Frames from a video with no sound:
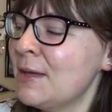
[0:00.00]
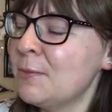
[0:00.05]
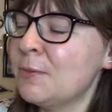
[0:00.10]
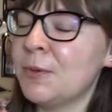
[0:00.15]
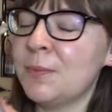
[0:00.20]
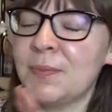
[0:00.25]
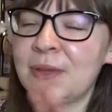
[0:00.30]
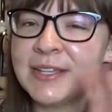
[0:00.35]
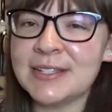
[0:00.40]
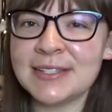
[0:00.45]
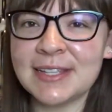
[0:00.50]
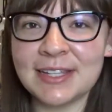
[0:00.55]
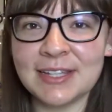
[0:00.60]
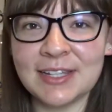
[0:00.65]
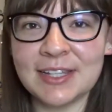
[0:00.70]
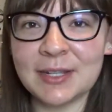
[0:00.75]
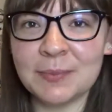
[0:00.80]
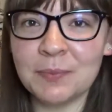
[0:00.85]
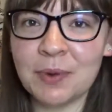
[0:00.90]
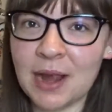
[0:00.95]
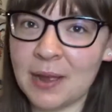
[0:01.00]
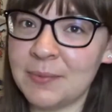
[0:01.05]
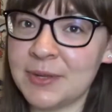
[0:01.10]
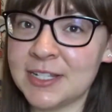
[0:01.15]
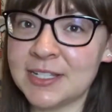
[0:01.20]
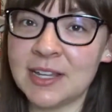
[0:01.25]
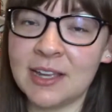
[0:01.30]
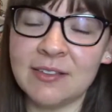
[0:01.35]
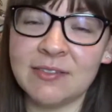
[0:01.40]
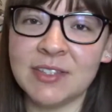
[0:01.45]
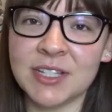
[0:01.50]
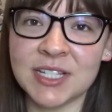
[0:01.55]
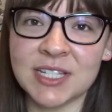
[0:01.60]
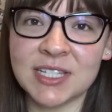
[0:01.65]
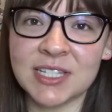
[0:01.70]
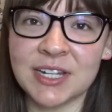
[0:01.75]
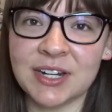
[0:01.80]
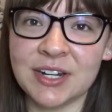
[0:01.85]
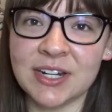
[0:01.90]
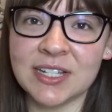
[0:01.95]
But basically the premise of this
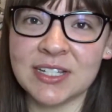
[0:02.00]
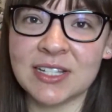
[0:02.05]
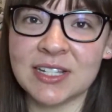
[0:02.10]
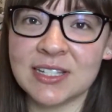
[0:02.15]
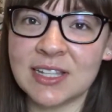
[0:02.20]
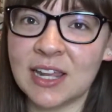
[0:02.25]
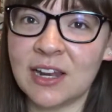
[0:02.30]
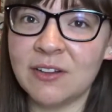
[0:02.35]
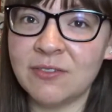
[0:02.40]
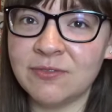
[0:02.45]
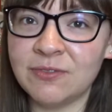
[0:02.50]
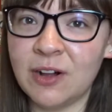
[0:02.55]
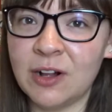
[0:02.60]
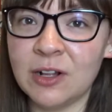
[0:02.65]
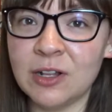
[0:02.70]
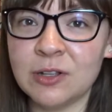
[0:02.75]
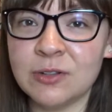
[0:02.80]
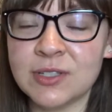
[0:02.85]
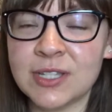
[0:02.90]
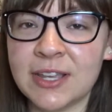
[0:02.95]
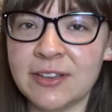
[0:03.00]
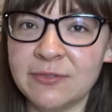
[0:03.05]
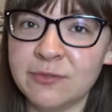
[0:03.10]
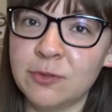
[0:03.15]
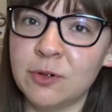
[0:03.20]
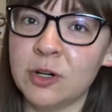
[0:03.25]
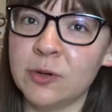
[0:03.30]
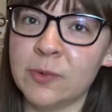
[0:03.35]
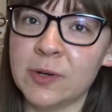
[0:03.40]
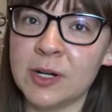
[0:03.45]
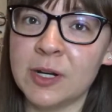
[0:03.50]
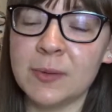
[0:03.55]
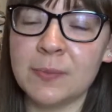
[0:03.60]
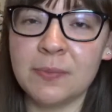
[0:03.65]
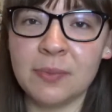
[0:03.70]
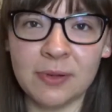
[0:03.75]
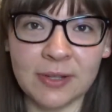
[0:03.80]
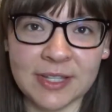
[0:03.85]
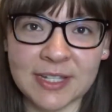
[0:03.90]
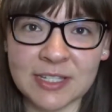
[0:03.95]
series is that it follows a former
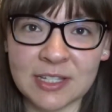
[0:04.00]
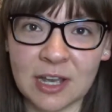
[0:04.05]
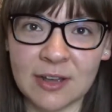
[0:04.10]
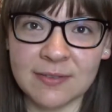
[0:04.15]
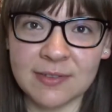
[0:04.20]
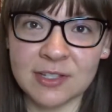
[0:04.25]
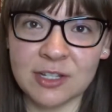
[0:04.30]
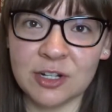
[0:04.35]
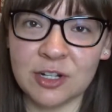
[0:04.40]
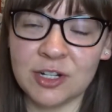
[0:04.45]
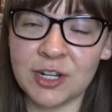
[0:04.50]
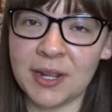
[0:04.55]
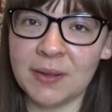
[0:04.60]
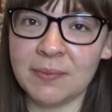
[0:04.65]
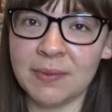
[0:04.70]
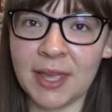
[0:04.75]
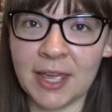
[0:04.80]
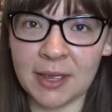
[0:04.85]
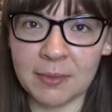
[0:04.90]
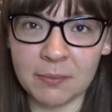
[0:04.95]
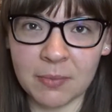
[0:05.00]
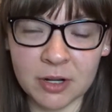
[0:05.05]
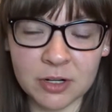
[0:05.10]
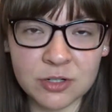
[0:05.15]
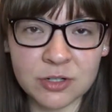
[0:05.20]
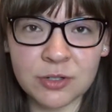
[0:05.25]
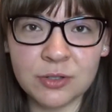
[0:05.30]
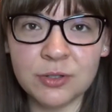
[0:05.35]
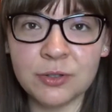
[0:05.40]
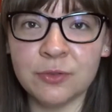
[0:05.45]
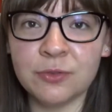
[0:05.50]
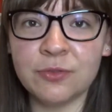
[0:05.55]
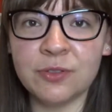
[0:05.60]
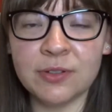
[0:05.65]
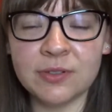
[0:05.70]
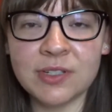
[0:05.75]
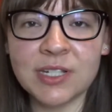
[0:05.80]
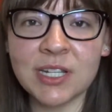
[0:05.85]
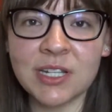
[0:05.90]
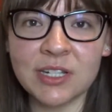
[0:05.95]
police officer named Kate Marshall, who
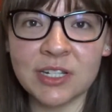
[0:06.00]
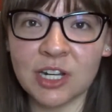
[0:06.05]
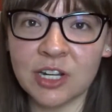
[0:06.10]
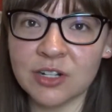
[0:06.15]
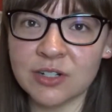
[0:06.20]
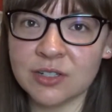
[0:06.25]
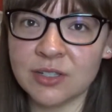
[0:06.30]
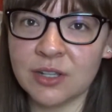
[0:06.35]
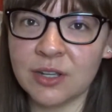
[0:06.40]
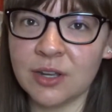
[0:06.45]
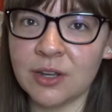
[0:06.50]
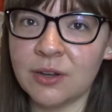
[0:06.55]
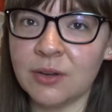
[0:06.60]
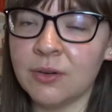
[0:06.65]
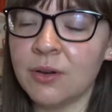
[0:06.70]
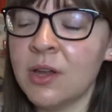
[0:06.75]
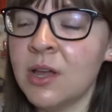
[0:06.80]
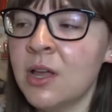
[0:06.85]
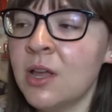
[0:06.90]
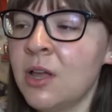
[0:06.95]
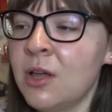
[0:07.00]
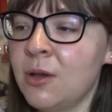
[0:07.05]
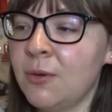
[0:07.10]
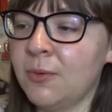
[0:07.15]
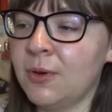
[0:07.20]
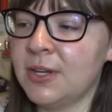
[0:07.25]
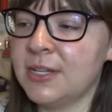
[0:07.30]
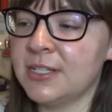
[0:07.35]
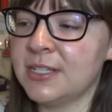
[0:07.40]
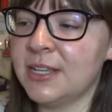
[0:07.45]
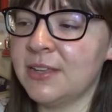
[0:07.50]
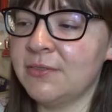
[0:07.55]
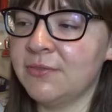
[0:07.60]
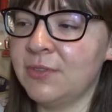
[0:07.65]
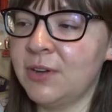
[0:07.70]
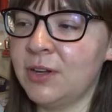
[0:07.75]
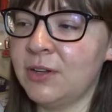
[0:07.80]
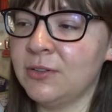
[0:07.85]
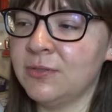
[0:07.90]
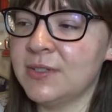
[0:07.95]
15 years ago was
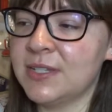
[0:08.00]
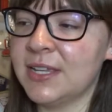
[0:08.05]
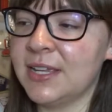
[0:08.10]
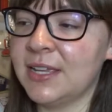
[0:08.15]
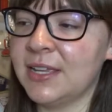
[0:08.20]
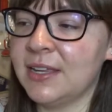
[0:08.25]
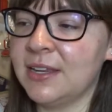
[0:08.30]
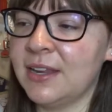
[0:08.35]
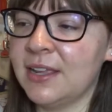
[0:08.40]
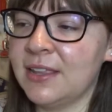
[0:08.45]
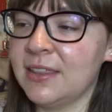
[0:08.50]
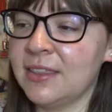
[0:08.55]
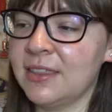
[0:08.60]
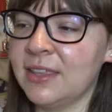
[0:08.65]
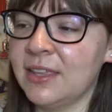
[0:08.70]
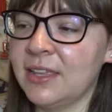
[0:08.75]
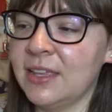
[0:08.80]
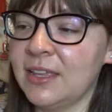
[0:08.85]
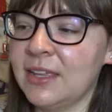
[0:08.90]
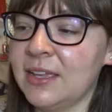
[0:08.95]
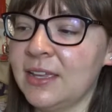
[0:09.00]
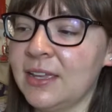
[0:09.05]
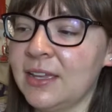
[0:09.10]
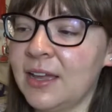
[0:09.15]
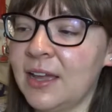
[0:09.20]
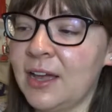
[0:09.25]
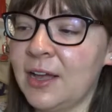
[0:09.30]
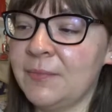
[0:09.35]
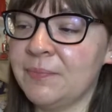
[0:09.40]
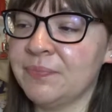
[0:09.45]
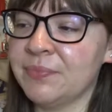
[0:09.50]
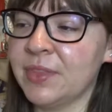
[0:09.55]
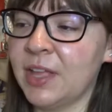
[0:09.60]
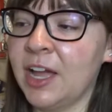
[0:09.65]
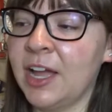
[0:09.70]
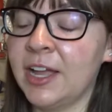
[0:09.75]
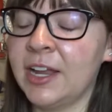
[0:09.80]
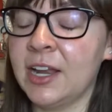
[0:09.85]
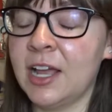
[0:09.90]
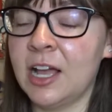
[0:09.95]
involved in the
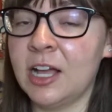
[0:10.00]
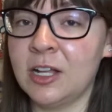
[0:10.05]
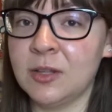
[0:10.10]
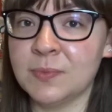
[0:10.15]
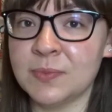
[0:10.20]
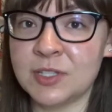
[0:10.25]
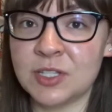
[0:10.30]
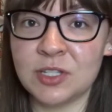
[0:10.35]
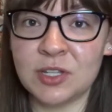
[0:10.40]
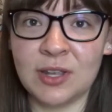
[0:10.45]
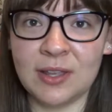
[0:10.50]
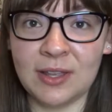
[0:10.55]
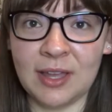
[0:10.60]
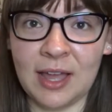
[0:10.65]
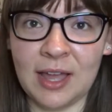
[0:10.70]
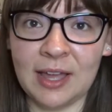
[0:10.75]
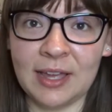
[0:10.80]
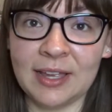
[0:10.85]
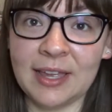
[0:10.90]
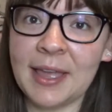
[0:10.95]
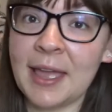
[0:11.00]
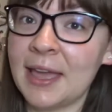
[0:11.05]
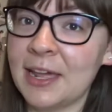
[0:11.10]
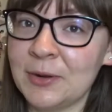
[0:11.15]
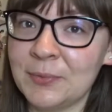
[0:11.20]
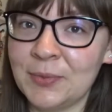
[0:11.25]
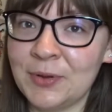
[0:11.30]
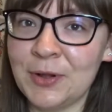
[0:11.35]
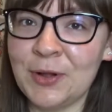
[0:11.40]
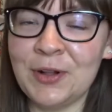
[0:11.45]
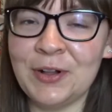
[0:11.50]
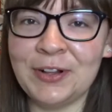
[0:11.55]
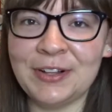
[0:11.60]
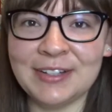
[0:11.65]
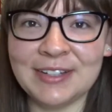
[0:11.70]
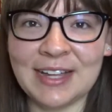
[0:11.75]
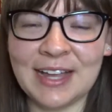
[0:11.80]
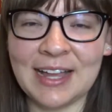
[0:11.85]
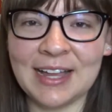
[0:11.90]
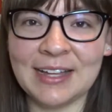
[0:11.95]
Nine Elms
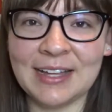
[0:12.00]
cannibal